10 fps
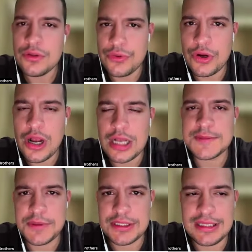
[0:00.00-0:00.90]
the
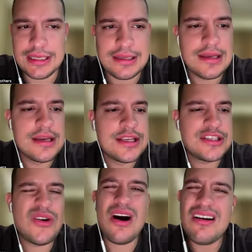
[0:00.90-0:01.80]
cost per click.
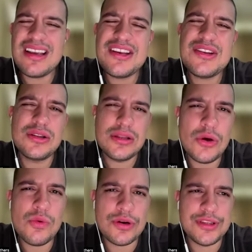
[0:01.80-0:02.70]
So how can you
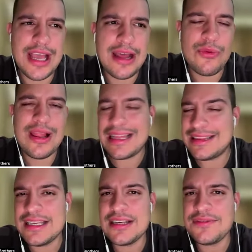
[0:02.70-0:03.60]
lower that? Well, at
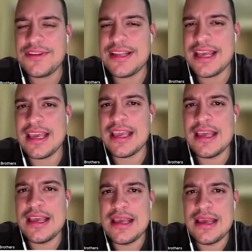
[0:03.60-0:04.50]
the end of the day,
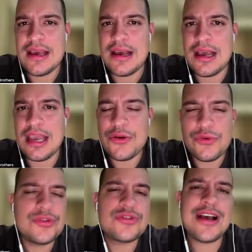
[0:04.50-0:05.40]
in
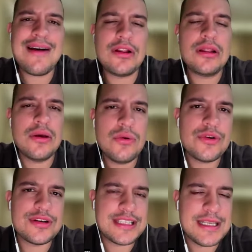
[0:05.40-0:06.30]
order to have a
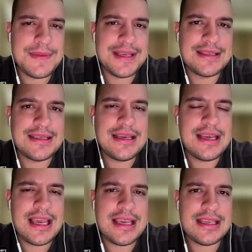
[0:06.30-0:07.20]
lower
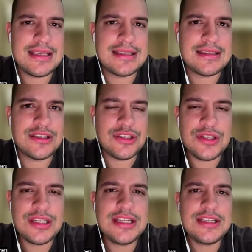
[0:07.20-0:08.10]
CPC is
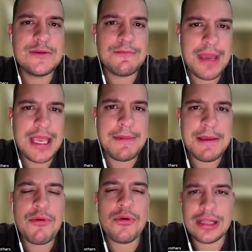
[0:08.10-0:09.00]
you need to make
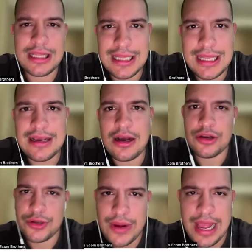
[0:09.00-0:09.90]
people click
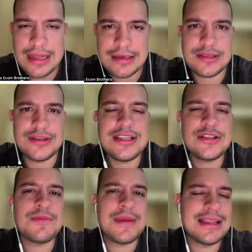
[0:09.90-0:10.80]
on your ad. You need
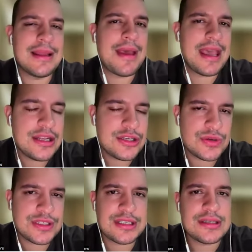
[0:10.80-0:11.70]
to make them
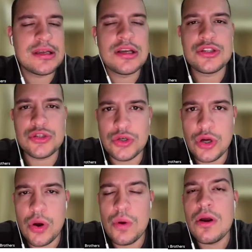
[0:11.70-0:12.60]
interested to
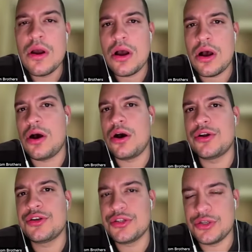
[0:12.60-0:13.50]
go
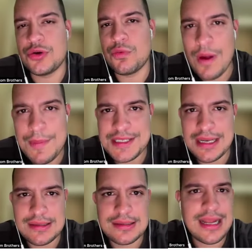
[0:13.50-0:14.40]
on your
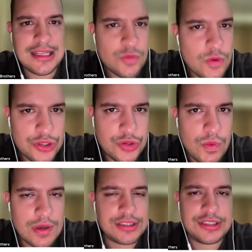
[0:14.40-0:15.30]
website. That's what you
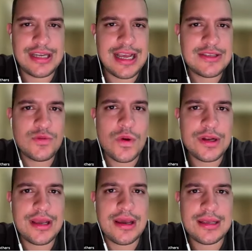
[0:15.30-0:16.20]
want. That's
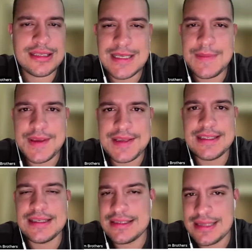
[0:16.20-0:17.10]
what
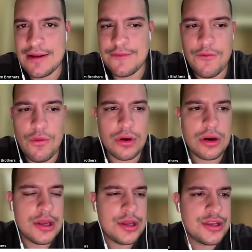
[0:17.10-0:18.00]
CPC stands for.
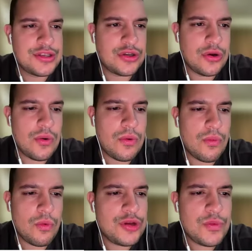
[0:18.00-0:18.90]
So
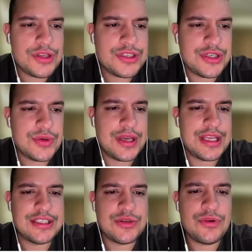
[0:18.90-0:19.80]
what you want to do
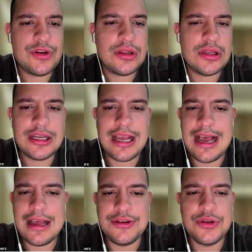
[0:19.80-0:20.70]
is you want to look
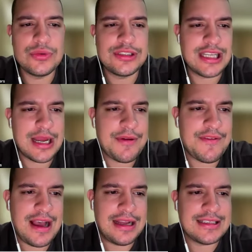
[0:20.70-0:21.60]
at those type
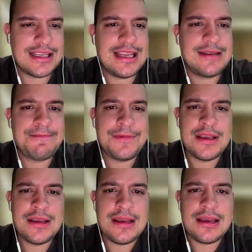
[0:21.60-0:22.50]
of ads. And
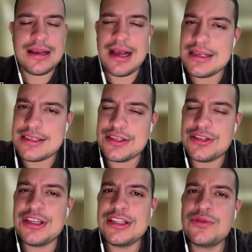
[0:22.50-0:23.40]
guys,
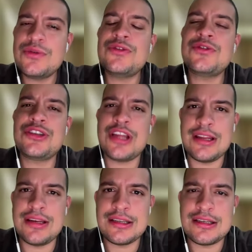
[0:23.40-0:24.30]
you need to
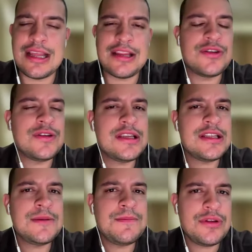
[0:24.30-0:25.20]
understand that you
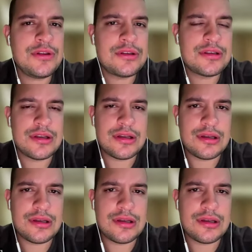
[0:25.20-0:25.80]
need to put